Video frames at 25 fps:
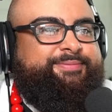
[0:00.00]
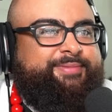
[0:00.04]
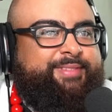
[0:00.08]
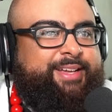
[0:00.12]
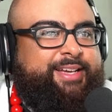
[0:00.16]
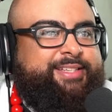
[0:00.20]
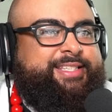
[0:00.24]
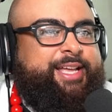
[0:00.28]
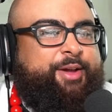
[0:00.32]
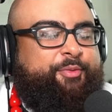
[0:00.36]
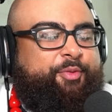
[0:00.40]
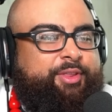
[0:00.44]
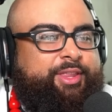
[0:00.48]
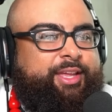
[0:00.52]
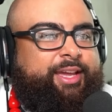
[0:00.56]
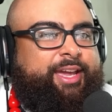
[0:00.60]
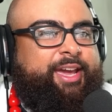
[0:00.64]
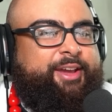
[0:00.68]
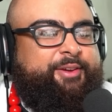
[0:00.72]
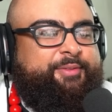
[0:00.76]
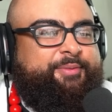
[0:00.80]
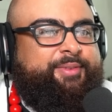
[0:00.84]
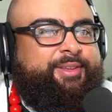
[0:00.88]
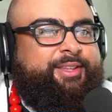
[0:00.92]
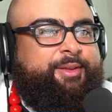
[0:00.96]
It's definitely the
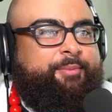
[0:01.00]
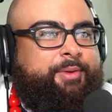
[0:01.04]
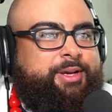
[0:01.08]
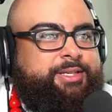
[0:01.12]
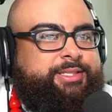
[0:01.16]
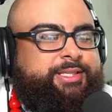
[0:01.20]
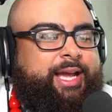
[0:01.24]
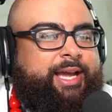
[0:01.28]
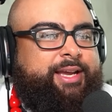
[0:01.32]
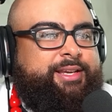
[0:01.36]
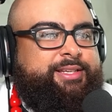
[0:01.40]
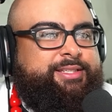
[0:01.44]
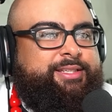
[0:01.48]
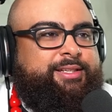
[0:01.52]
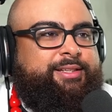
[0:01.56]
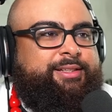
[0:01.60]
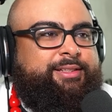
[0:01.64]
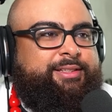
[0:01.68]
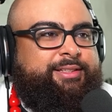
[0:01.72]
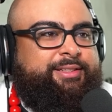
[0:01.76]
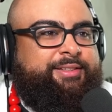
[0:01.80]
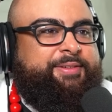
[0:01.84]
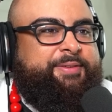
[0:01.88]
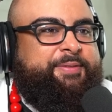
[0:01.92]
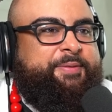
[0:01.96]
cape and the mustache.
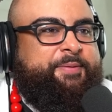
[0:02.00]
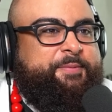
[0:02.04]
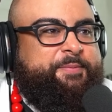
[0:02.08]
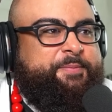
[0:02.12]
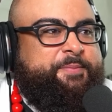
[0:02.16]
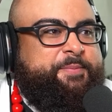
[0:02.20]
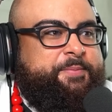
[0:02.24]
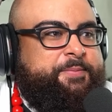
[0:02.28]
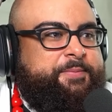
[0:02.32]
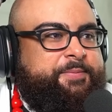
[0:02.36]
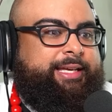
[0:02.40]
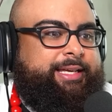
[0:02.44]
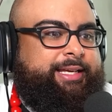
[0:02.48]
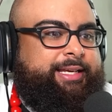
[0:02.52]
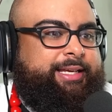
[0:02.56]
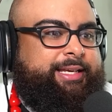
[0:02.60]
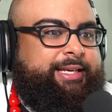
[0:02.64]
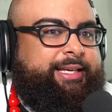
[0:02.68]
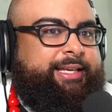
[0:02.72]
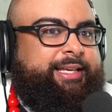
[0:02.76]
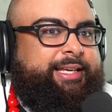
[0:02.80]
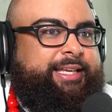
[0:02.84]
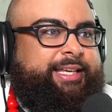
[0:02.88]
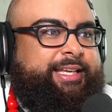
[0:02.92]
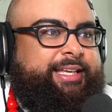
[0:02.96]

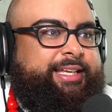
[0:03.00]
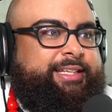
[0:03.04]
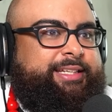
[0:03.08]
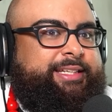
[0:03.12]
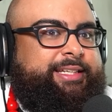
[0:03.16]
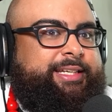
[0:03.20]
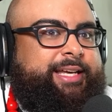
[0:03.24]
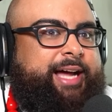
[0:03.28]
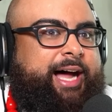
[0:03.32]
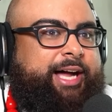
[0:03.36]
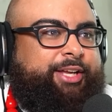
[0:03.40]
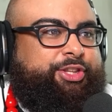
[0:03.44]
I